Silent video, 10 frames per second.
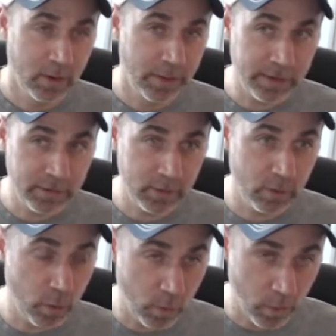they
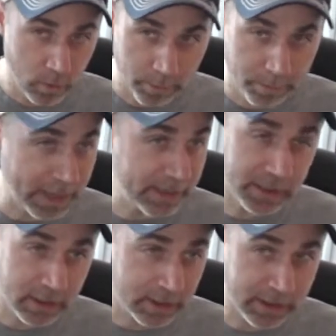do
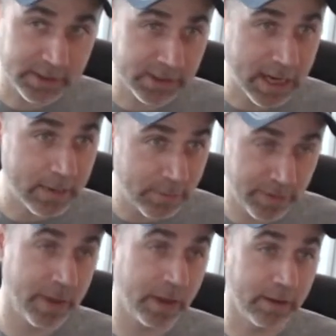basically the same
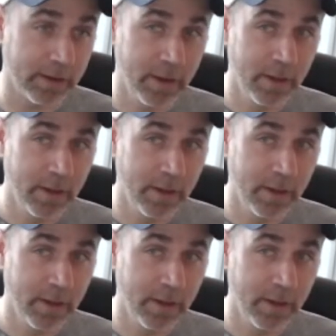thing.